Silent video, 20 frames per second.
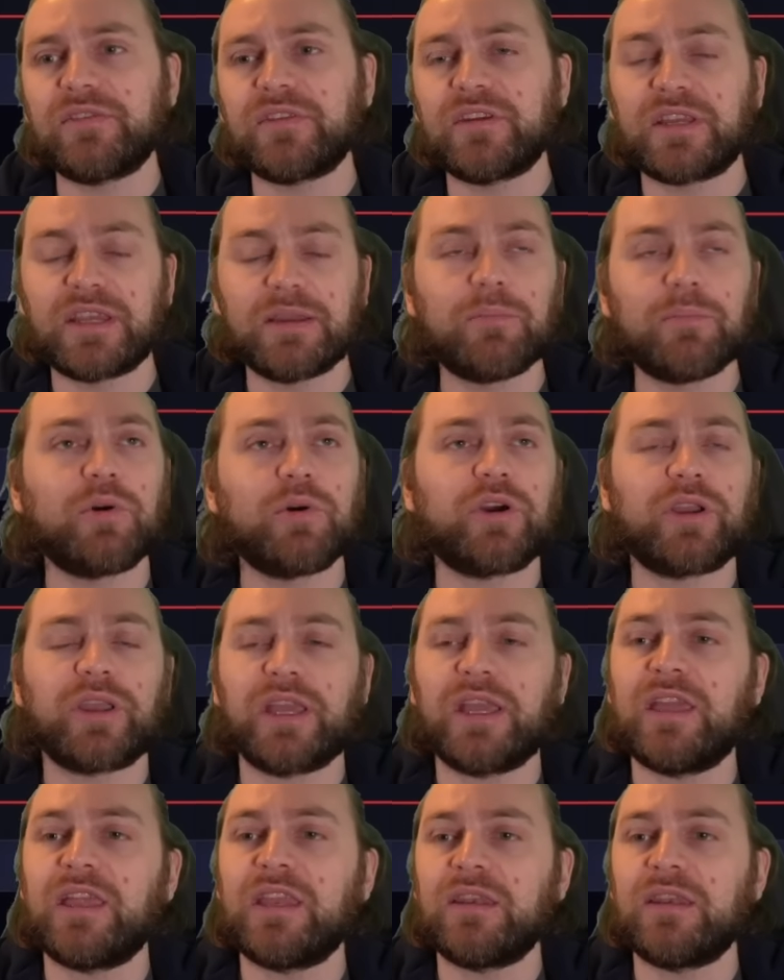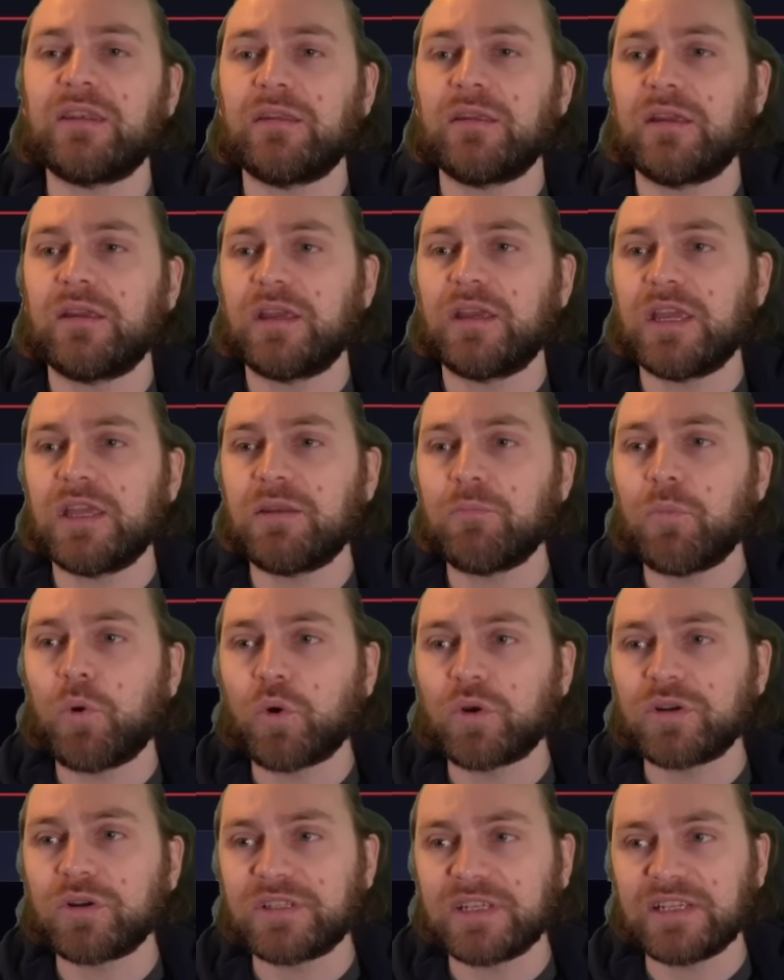the Git book in, in
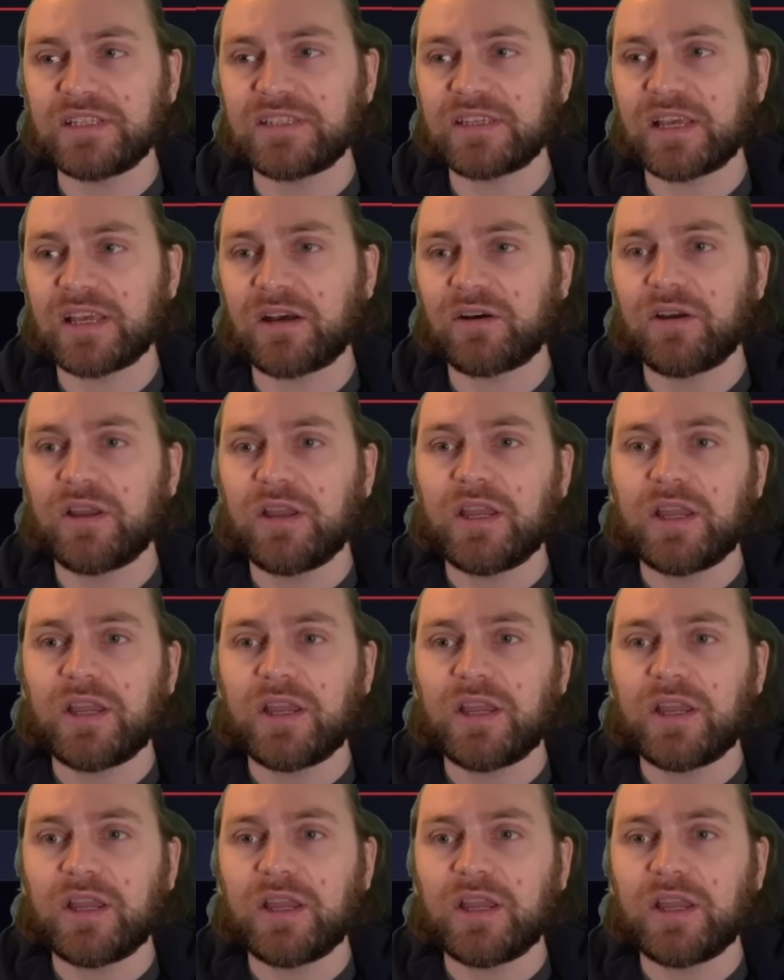more detail.